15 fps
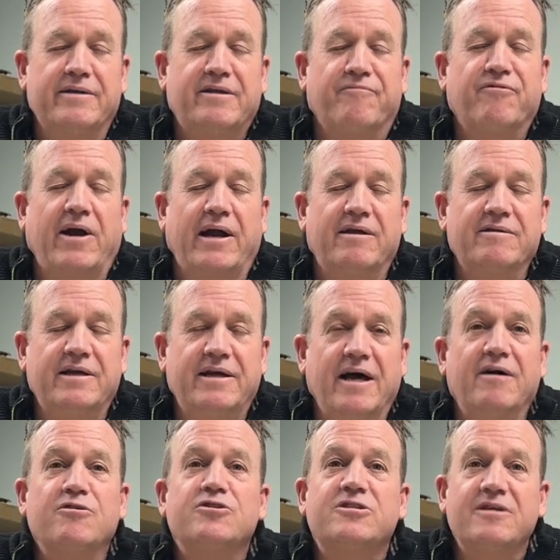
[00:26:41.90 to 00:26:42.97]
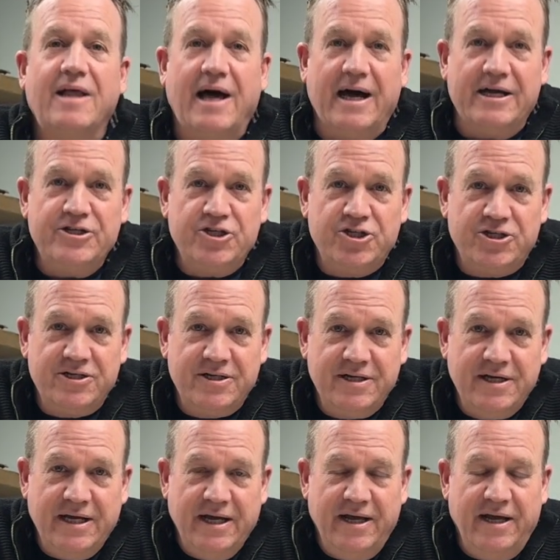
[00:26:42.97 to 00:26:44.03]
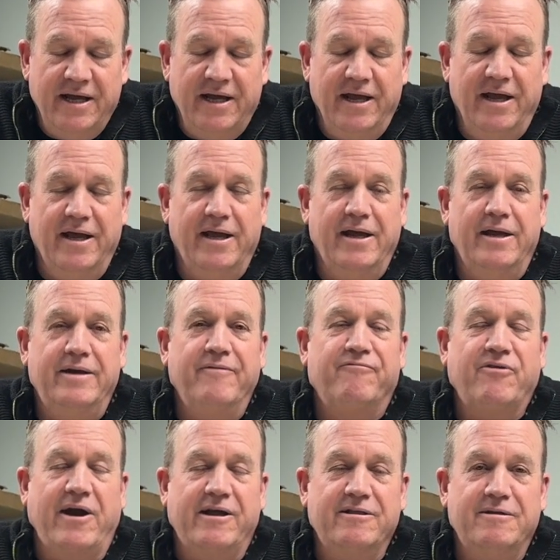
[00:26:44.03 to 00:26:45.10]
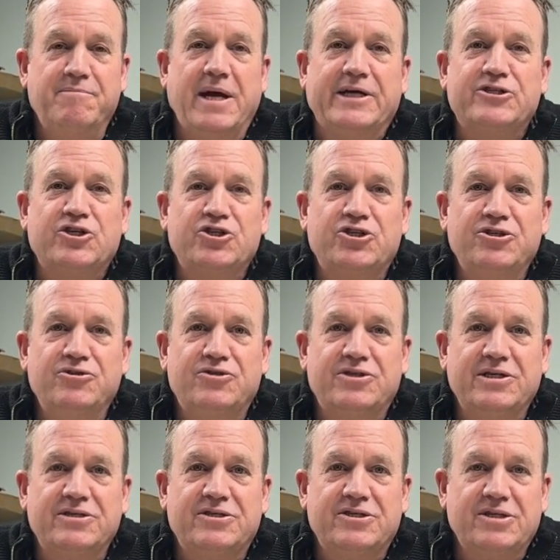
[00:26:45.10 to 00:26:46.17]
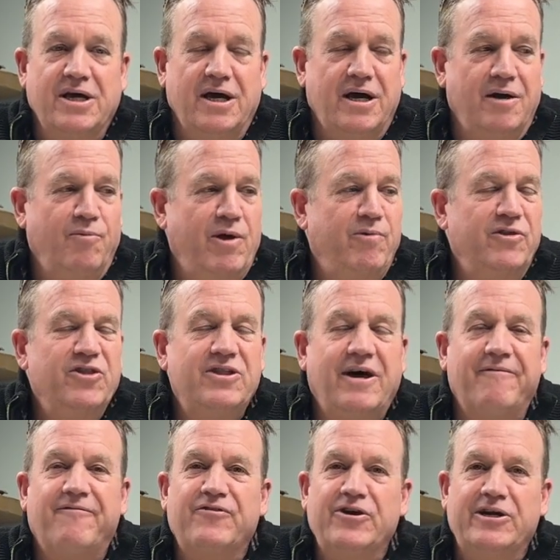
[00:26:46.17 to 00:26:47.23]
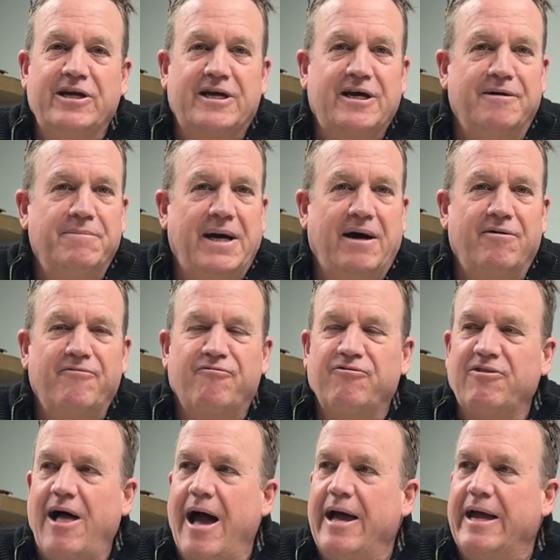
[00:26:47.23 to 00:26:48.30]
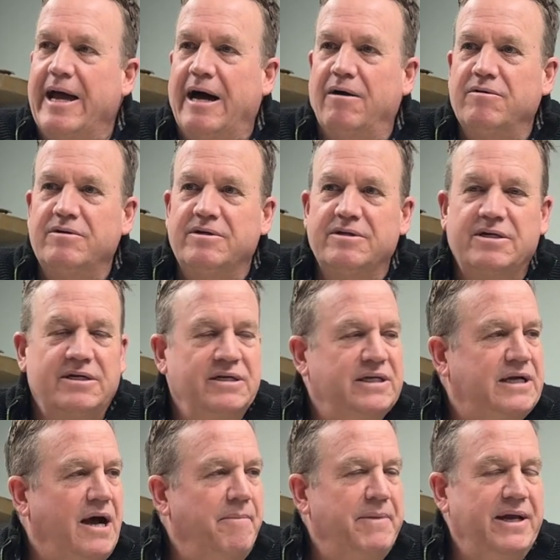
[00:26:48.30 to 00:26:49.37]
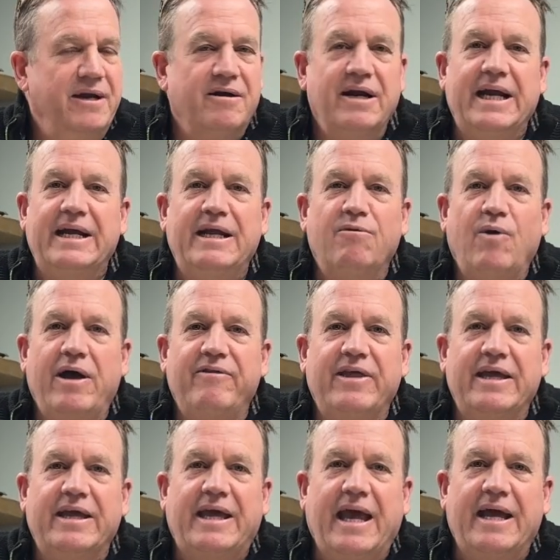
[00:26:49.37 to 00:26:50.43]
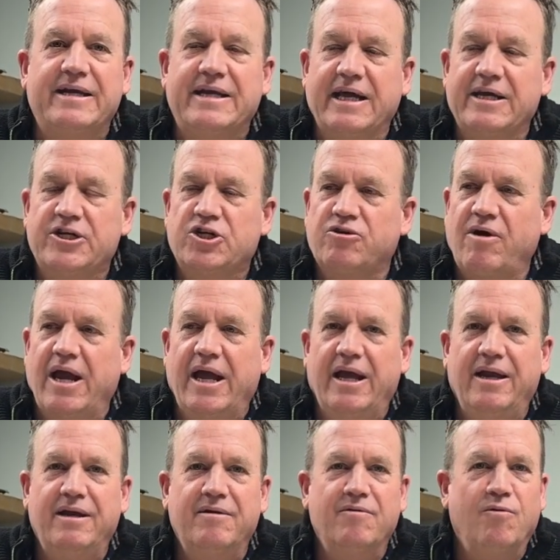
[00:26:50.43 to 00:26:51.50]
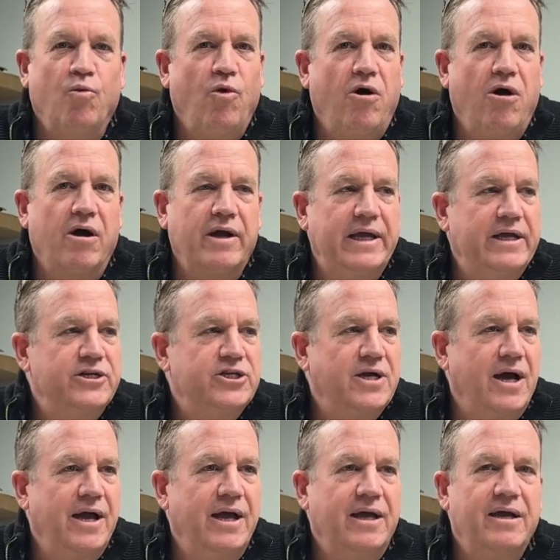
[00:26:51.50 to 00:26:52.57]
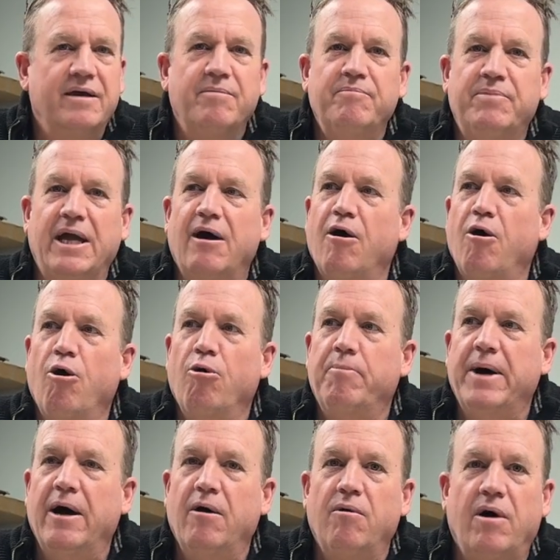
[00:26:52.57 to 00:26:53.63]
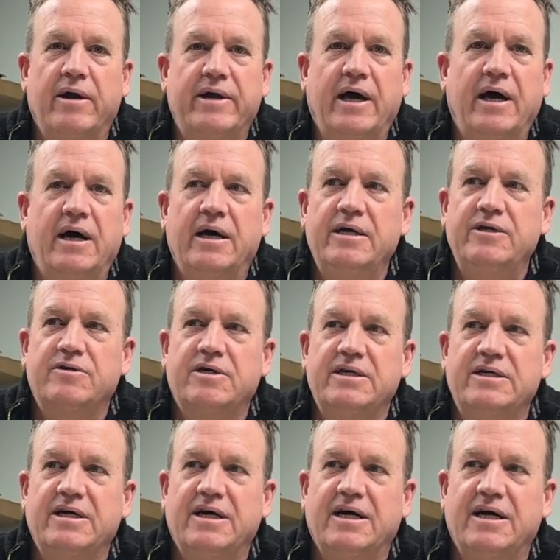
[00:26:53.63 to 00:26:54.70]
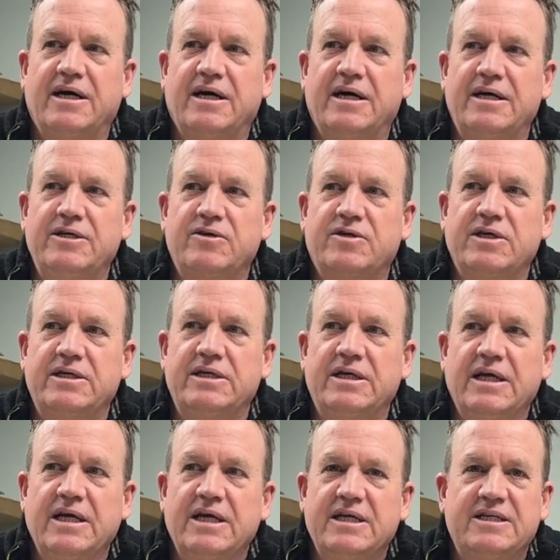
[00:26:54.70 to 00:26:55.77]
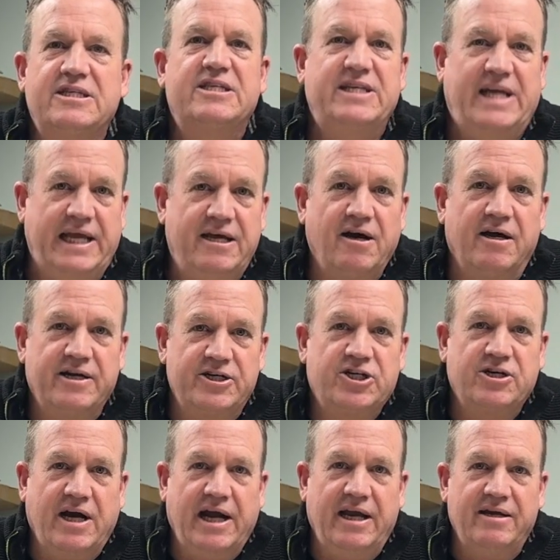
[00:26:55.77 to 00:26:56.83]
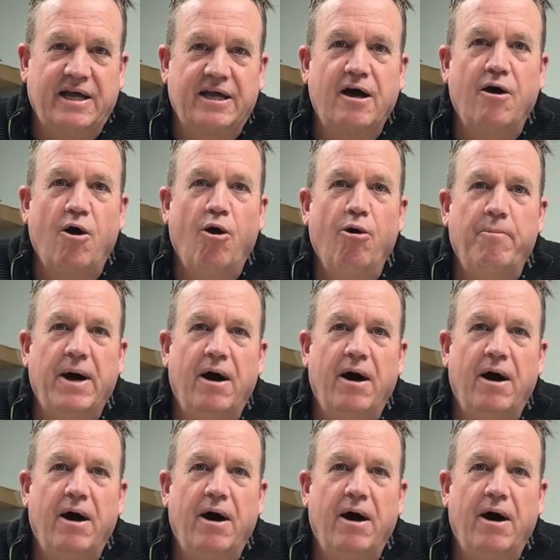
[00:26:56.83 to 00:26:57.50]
Franklin Elks Lodge in Franklin, Massachusetts. We would love for you to come out, fly out, come here any way that you can. Take a train, walk, hitchhike, be a hobo on a. You could sneak on a train like a hobo.